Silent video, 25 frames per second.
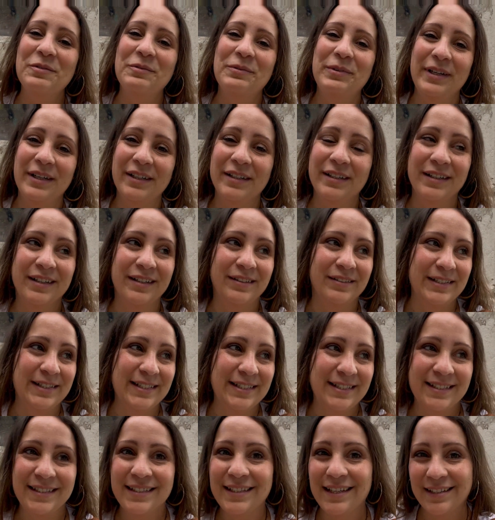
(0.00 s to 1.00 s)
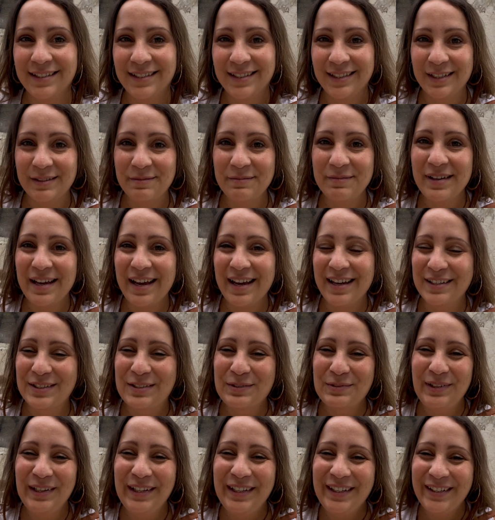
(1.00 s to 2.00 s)
We are going to test them as
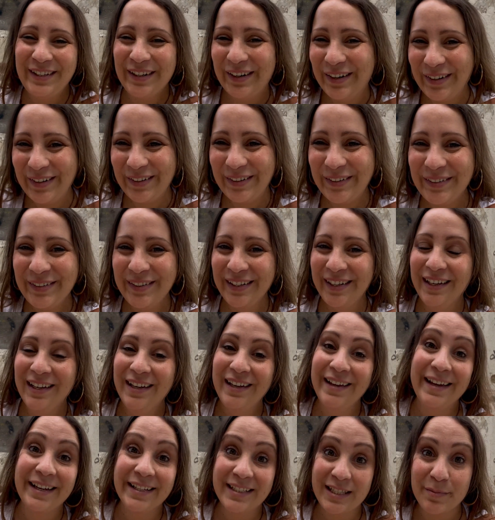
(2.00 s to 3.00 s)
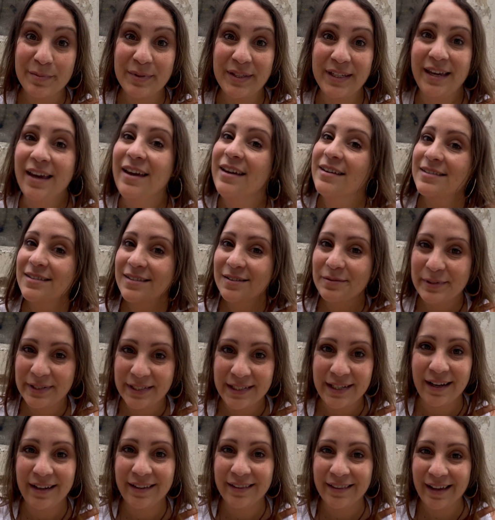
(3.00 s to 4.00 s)
we go. Except the cakes. We're
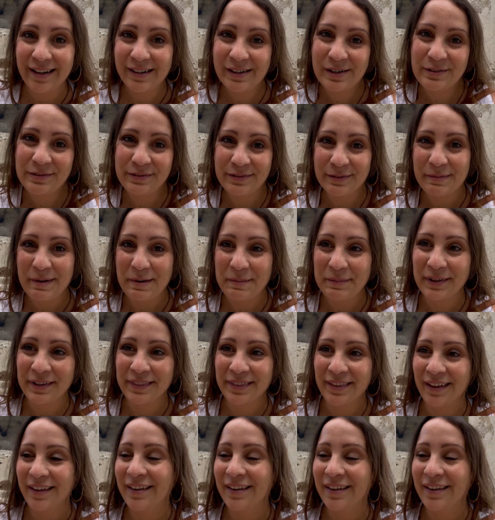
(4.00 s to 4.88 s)
taking that home for my birthday.